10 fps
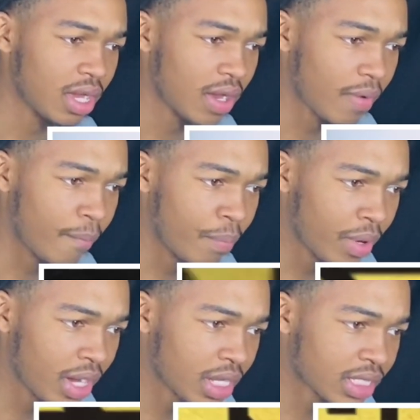
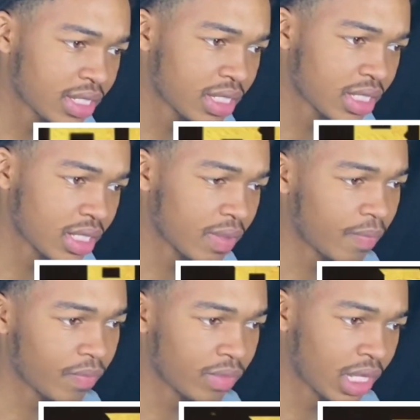But
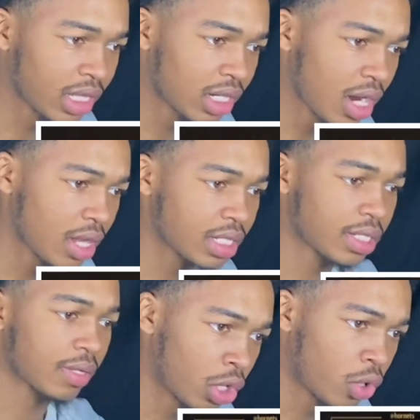they look nice.
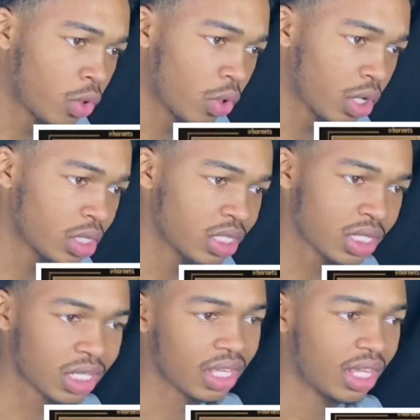Court.
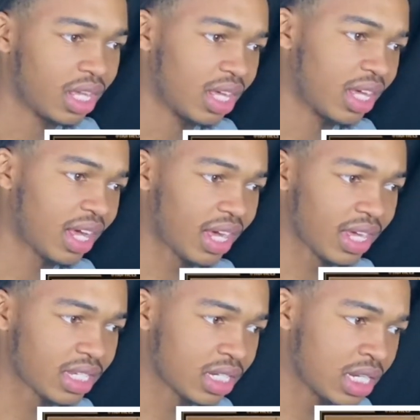uh, it's a
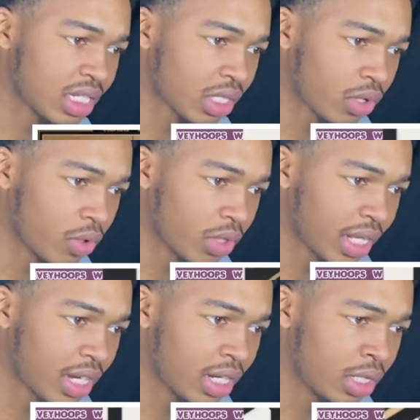decent court. They could
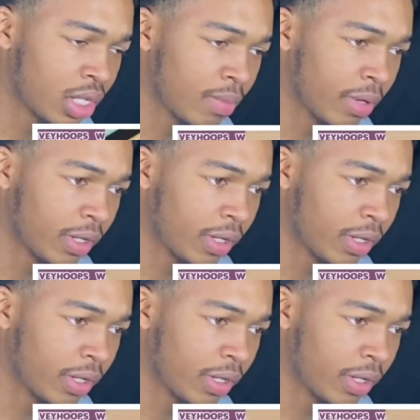have done better.